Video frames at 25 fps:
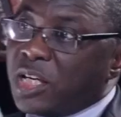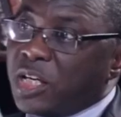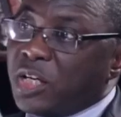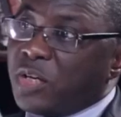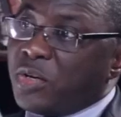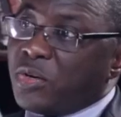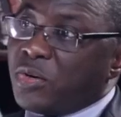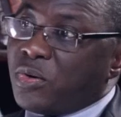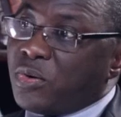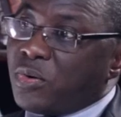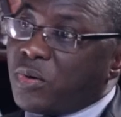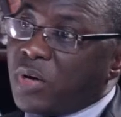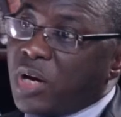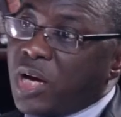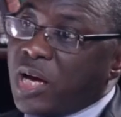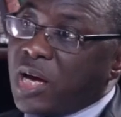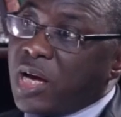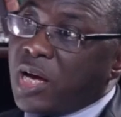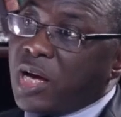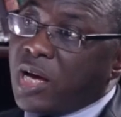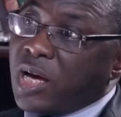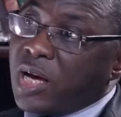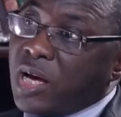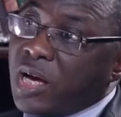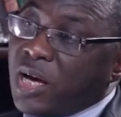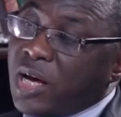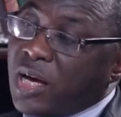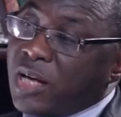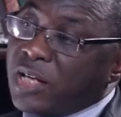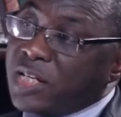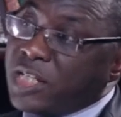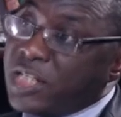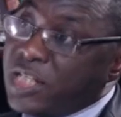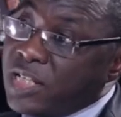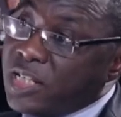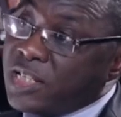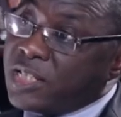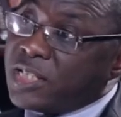
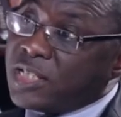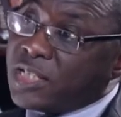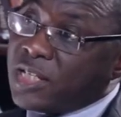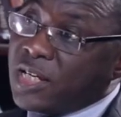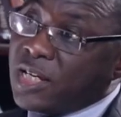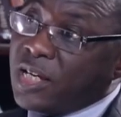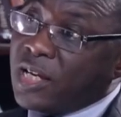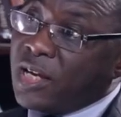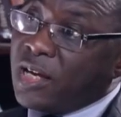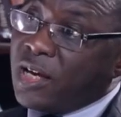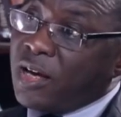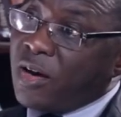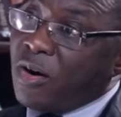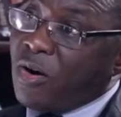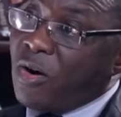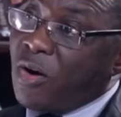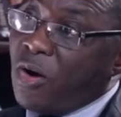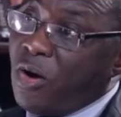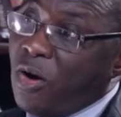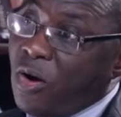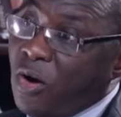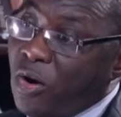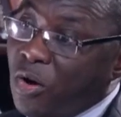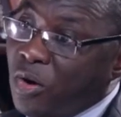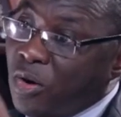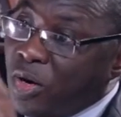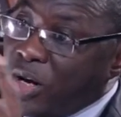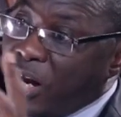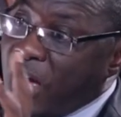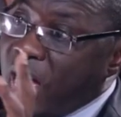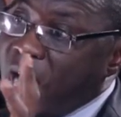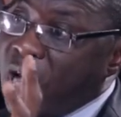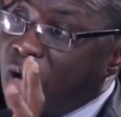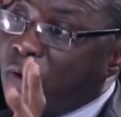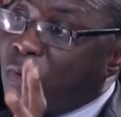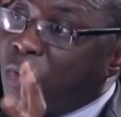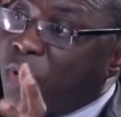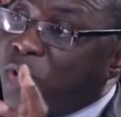needs. All
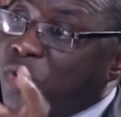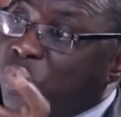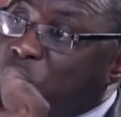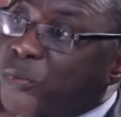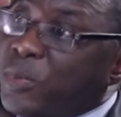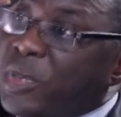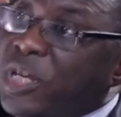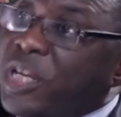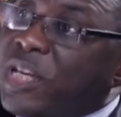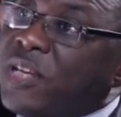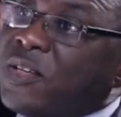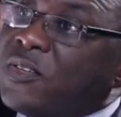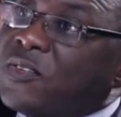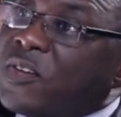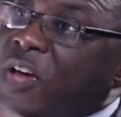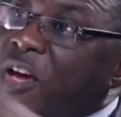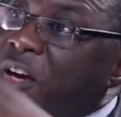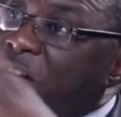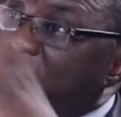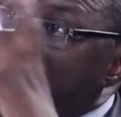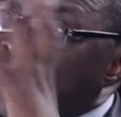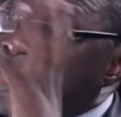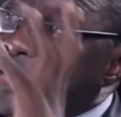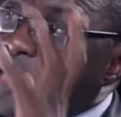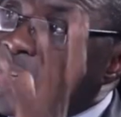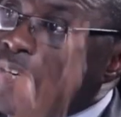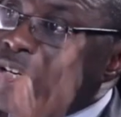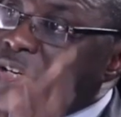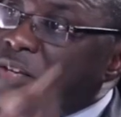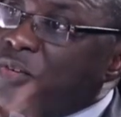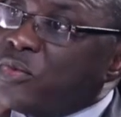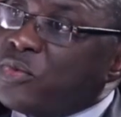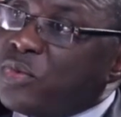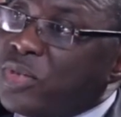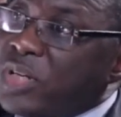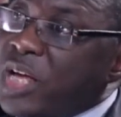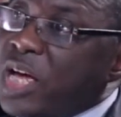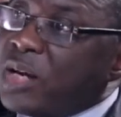are going to be integrated
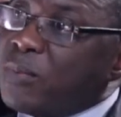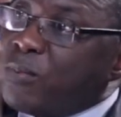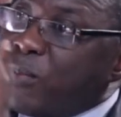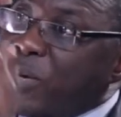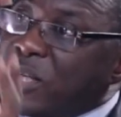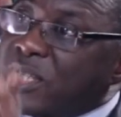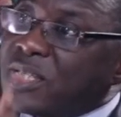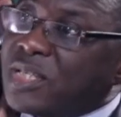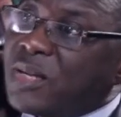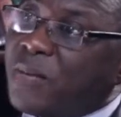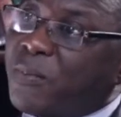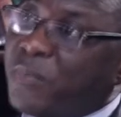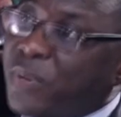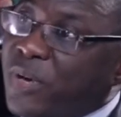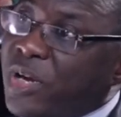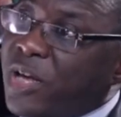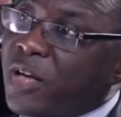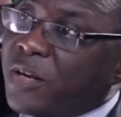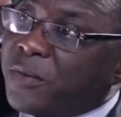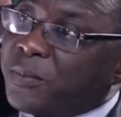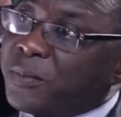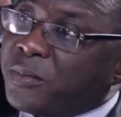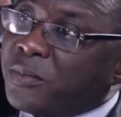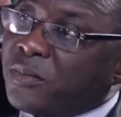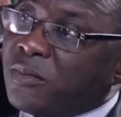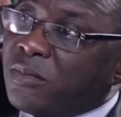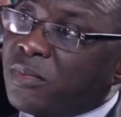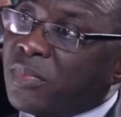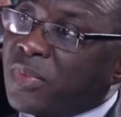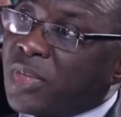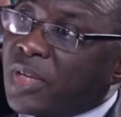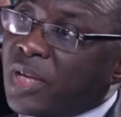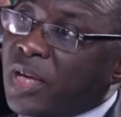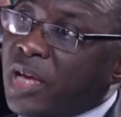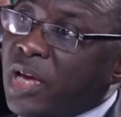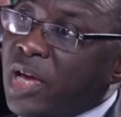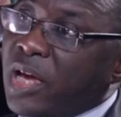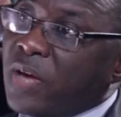into that master plan.
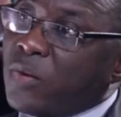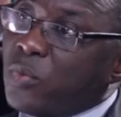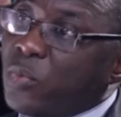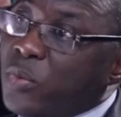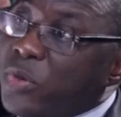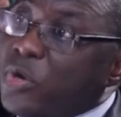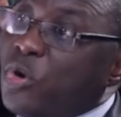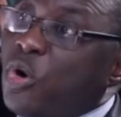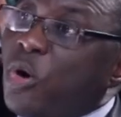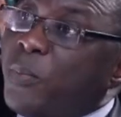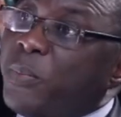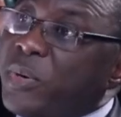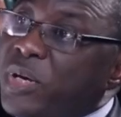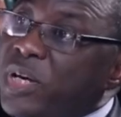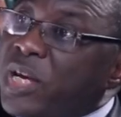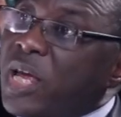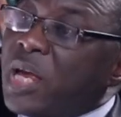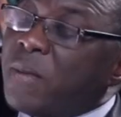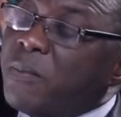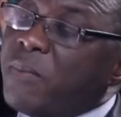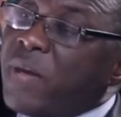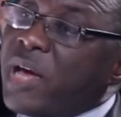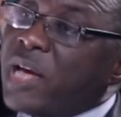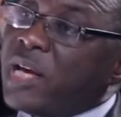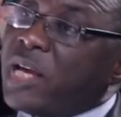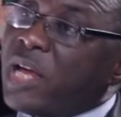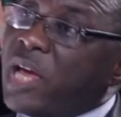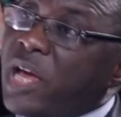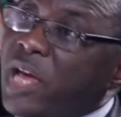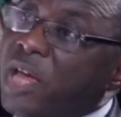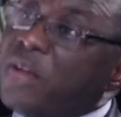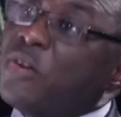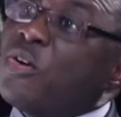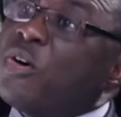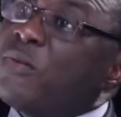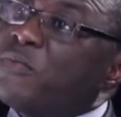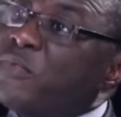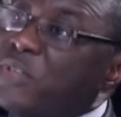And we're hoping that by the
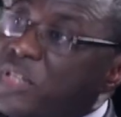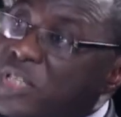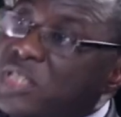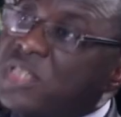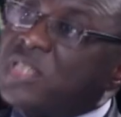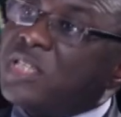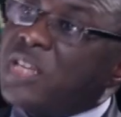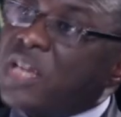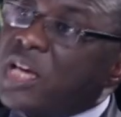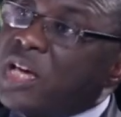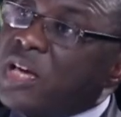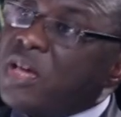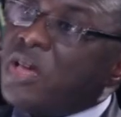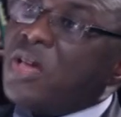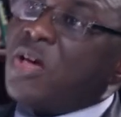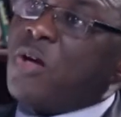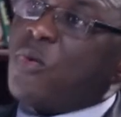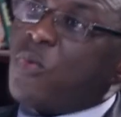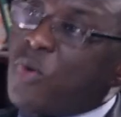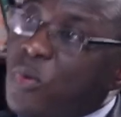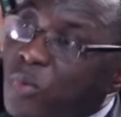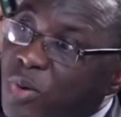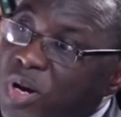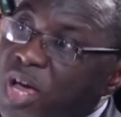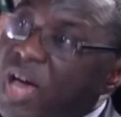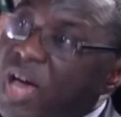end of this year, we will